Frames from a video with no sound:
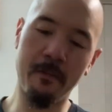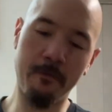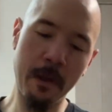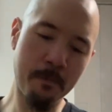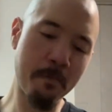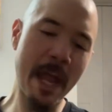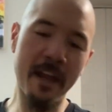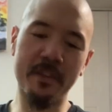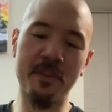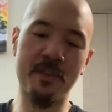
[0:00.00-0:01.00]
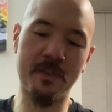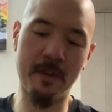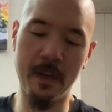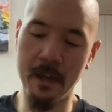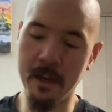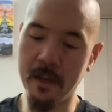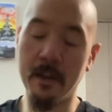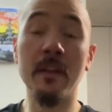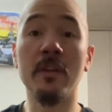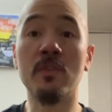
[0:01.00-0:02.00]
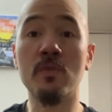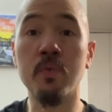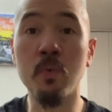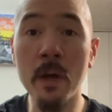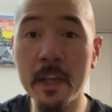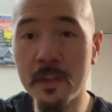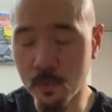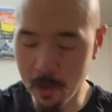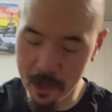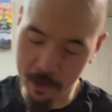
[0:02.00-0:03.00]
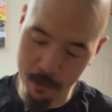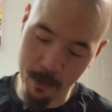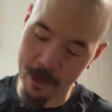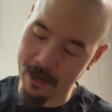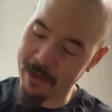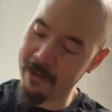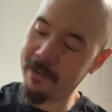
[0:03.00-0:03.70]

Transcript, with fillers: Vapormax 2023.